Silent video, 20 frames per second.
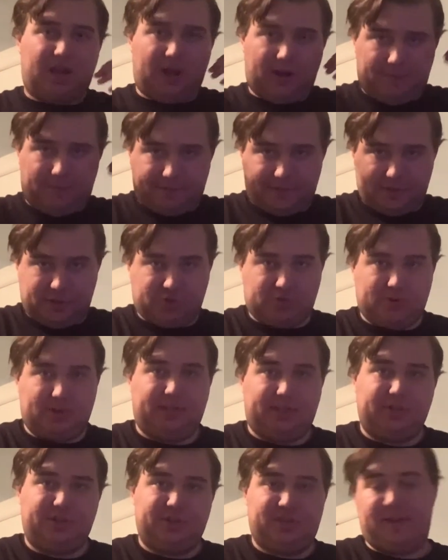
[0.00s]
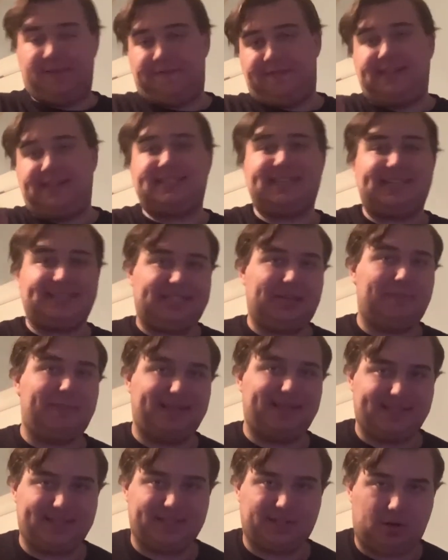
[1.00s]
of the trilogy of Fantastic
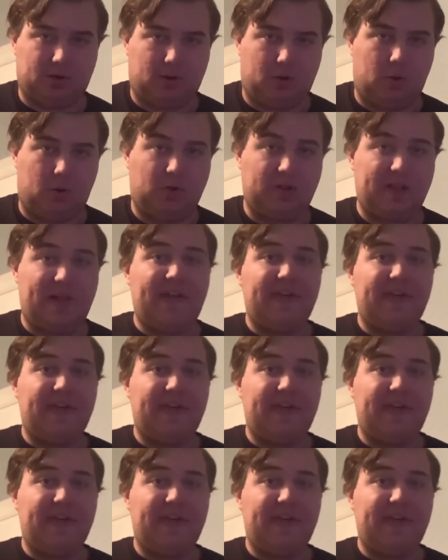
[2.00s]
Beasts as a whole.